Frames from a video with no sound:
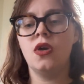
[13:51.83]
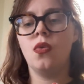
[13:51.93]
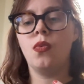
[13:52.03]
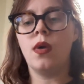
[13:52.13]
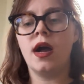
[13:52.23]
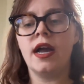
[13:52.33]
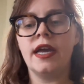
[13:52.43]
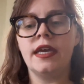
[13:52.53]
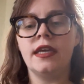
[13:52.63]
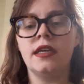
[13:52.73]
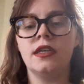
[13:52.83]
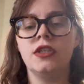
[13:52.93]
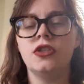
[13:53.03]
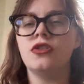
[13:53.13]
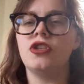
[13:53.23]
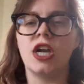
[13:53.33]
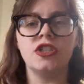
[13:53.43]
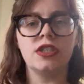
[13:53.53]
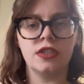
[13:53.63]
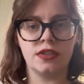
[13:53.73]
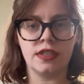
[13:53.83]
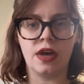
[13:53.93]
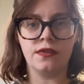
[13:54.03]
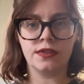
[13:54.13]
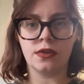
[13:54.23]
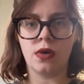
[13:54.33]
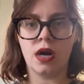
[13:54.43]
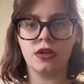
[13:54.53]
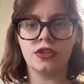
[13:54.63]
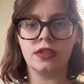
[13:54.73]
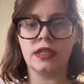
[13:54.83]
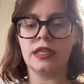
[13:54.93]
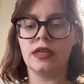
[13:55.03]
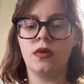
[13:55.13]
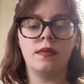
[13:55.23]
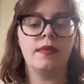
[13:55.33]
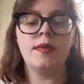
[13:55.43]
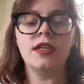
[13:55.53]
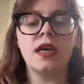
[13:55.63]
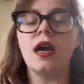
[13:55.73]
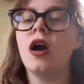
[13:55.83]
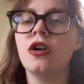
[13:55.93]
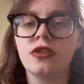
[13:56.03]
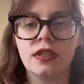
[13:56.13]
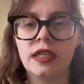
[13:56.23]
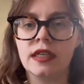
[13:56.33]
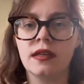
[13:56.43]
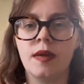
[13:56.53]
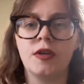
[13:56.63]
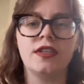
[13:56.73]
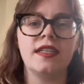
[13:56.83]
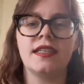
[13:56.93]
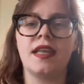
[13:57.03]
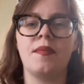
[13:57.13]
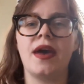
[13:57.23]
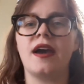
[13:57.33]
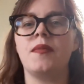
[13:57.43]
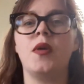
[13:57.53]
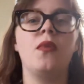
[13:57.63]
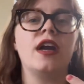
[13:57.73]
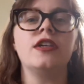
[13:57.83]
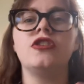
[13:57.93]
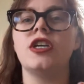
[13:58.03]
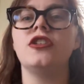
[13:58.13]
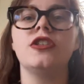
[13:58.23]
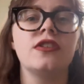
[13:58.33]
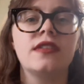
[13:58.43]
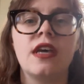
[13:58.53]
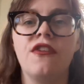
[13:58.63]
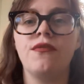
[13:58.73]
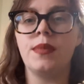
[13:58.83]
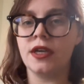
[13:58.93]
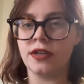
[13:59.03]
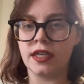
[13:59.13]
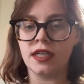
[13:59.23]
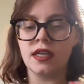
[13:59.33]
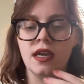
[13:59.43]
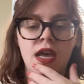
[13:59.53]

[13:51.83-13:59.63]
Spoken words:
why you're judging yourself so harshly, or maybe not harshly, I'm going to take that back, but why you're judging yourself, period.